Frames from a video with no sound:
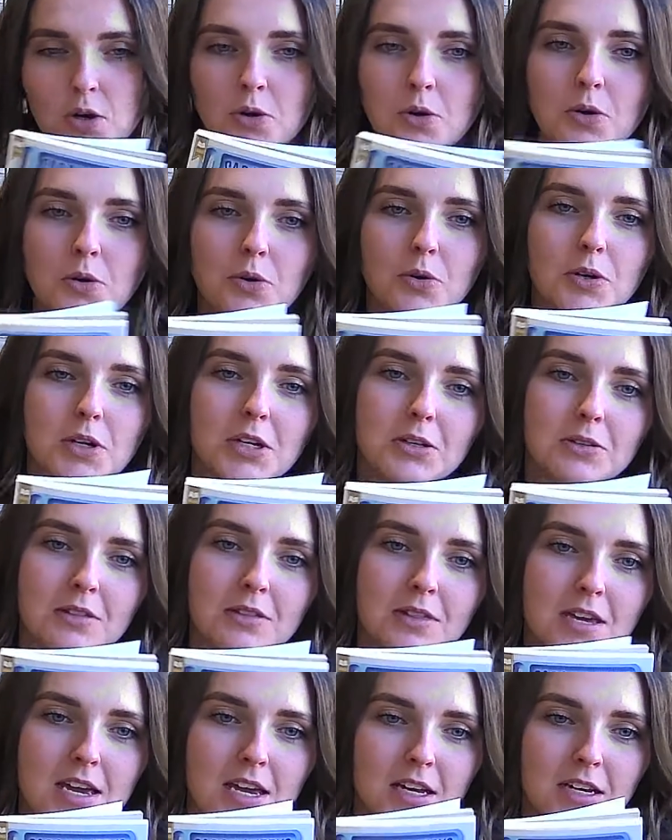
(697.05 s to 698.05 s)
Who do you
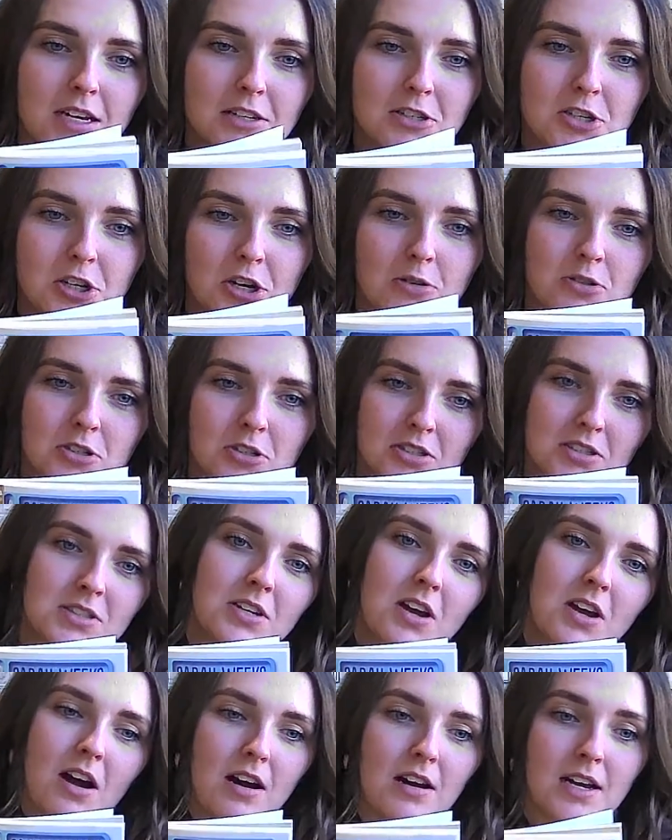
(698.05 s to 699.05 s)
think Joe just
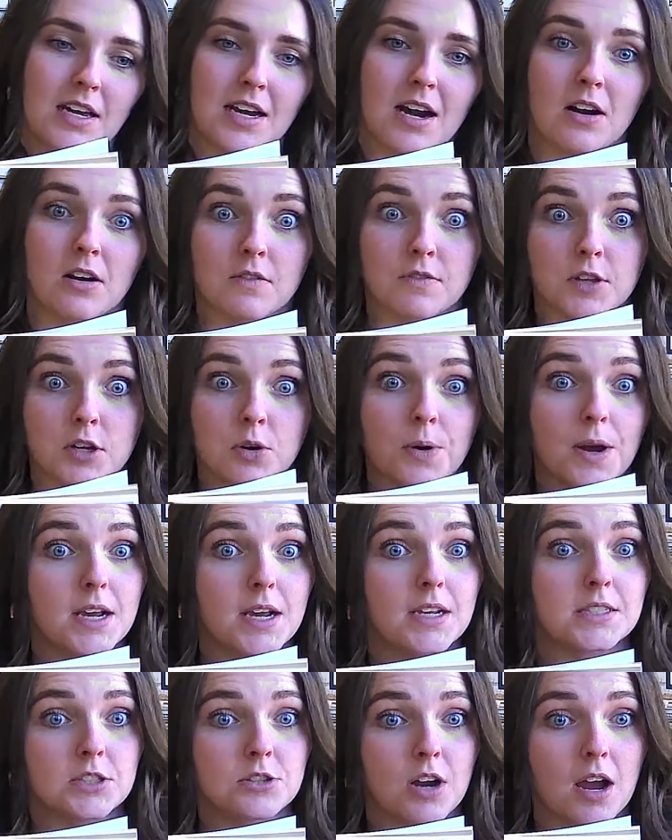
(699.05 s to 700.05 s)
saw get out of the
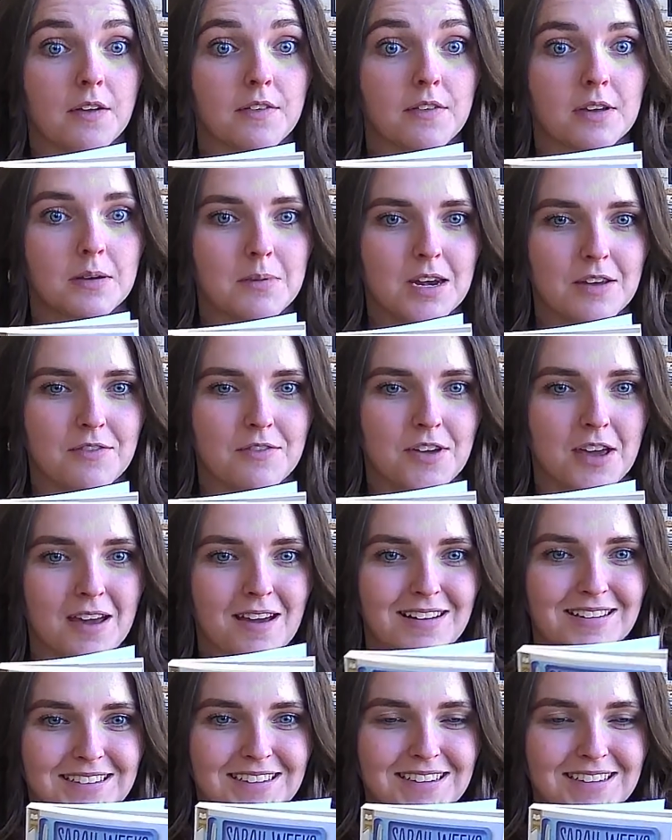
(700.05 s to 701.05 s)
crazy driving
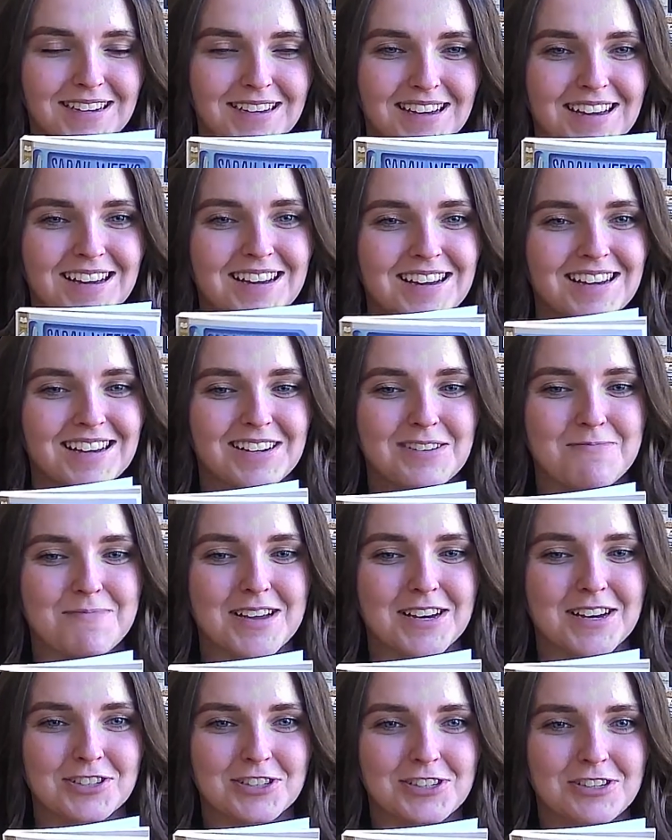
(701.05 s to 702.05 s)
minivan?
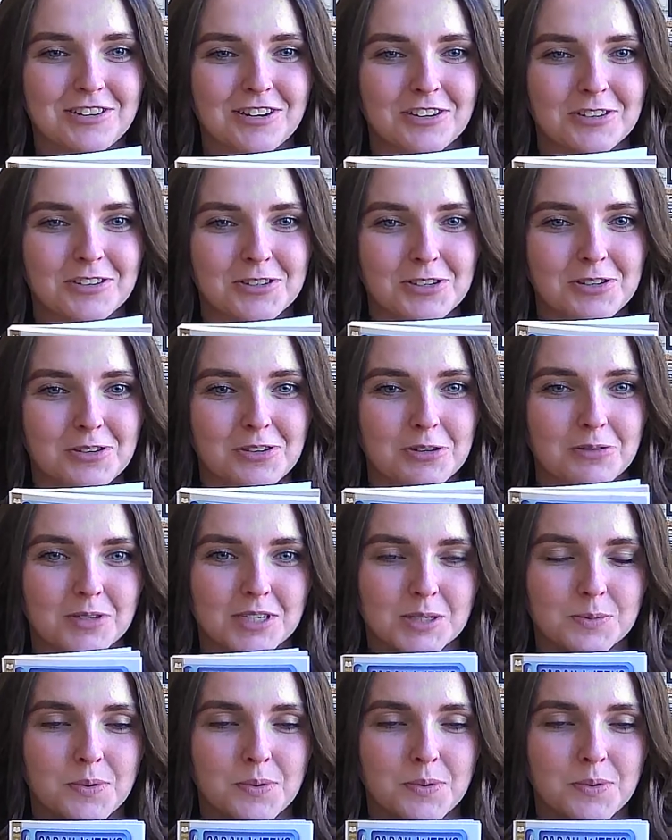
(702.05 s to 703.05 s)
Make sure you go do the
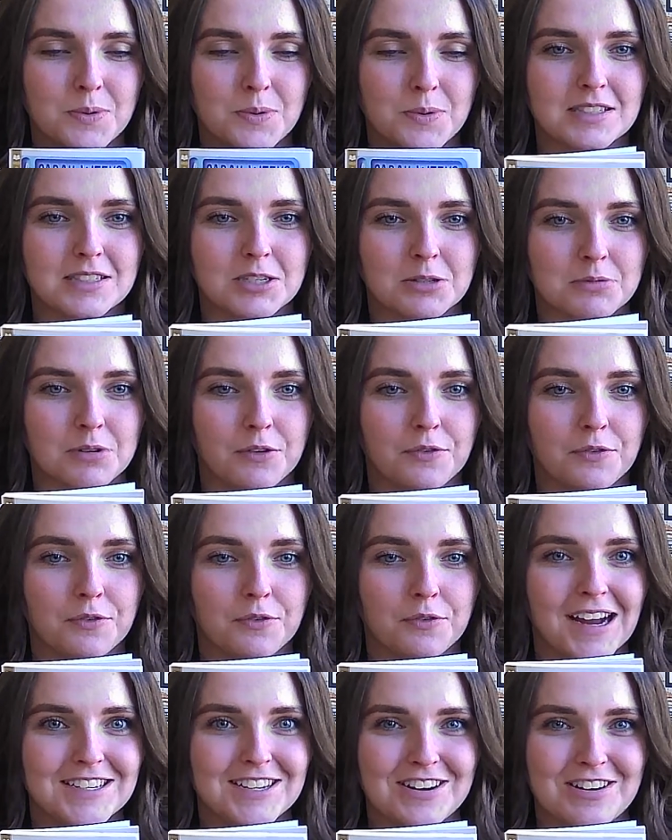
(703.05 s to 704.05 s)
response to
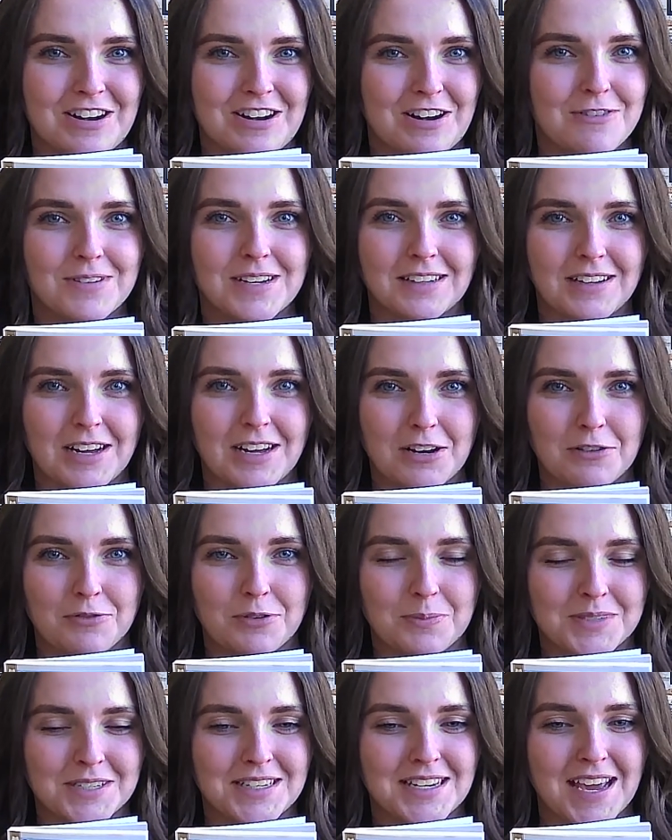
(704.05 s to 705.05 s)
reflect on our read aloud
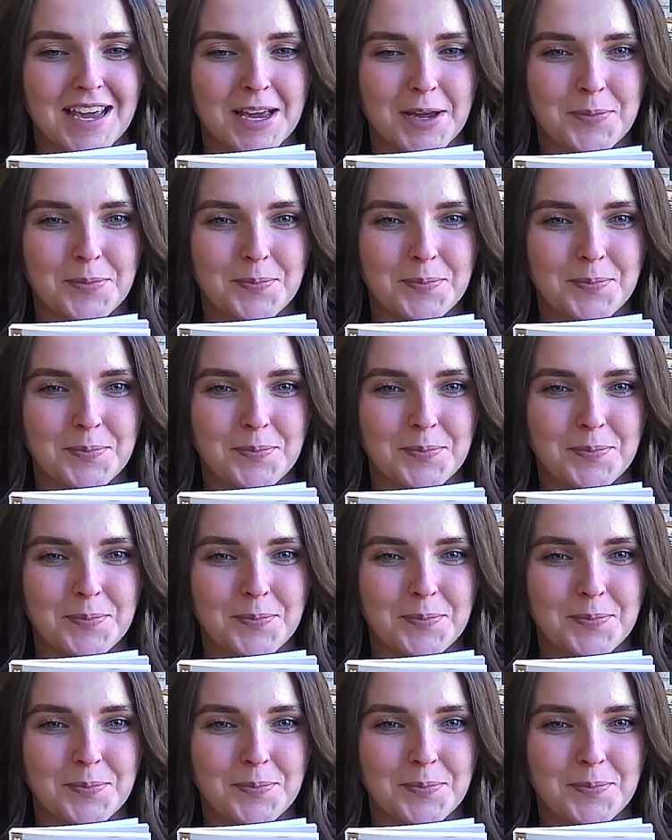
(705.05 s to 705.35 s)
from today.